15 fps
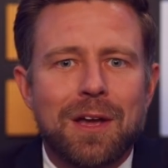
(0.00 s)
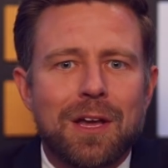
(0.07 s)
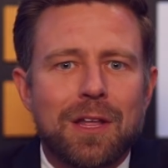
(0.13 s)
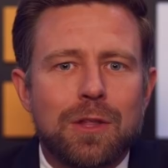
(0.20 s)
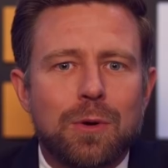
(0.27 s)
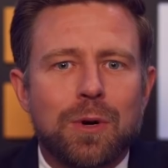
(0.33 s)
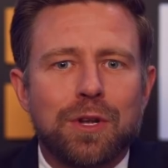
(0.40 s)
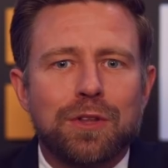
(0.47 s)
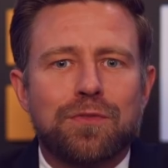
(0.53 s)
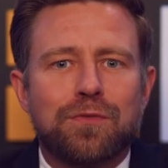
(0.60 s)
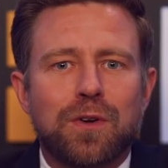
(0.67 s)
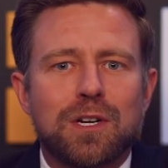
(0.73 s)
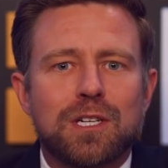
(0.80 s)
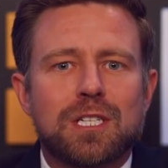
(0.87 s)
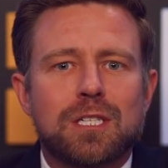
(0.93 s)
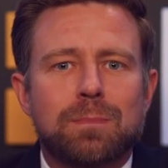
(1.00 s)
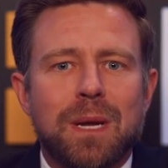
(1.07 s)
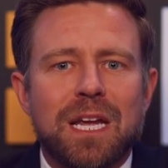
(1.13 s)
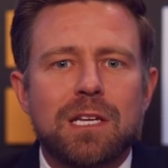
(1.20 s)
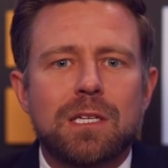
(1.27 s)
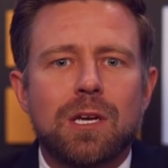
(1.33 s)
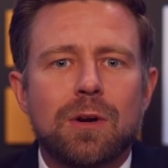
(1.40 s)
The world's first
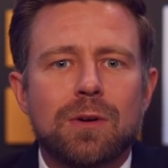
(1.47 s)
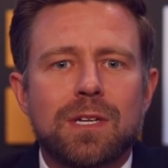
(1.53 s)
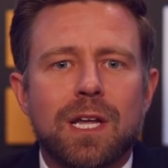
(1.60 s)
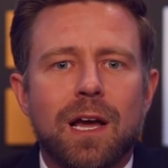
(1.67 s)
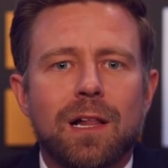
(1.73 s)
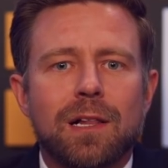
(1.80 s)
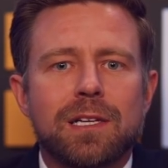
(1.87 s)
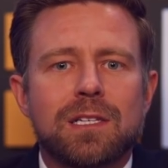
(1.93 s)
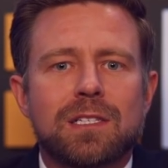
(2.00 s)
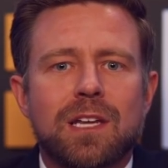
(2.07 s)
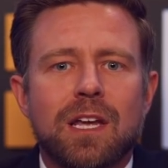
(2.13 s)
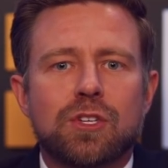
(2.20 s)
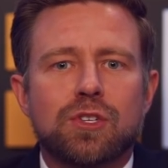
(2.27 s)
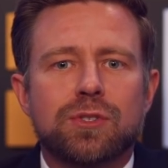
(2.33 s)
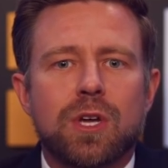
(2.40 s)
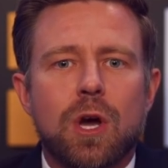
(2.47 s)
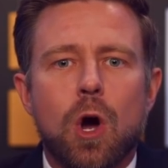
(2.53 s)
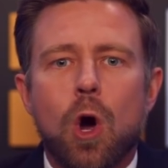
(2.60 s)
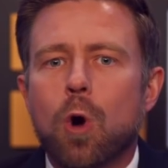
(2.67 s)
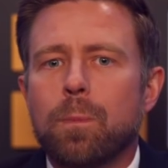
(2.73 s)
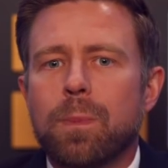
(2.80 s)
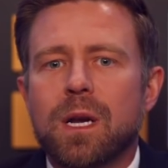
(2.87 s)
space hotel is scheduled to
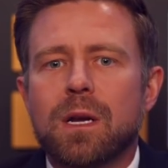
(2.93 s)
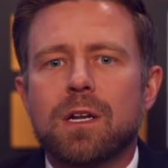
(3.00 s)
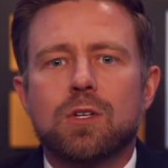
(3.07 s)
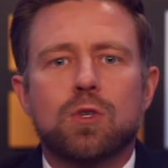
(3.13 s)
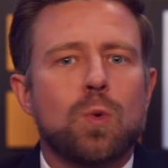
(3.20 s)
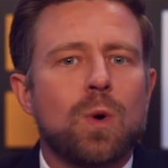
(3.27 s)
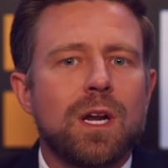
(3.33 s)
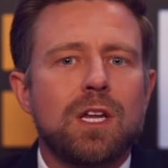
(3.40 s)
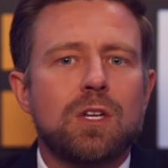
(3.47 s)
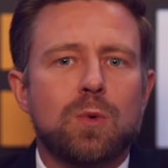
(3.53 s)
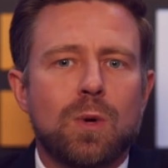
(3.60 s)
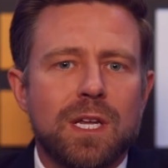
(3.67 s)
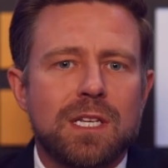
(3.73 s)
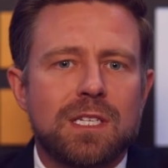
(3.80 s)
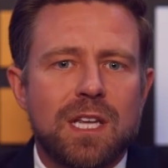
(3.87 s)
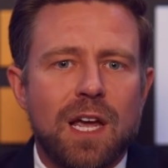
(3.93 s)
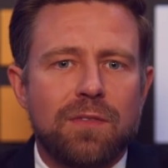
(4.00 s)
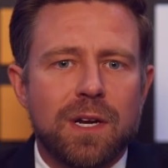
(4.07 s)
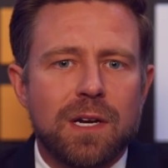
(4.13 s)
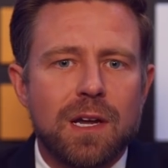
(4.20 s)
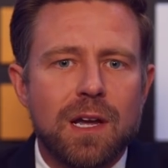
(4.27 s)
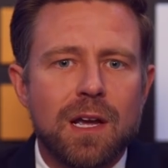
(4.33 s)
open in
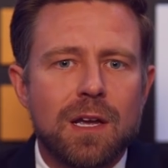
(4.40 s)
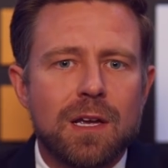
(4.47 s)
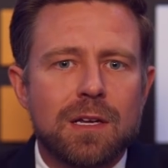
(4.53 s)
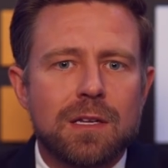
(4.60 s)
2027,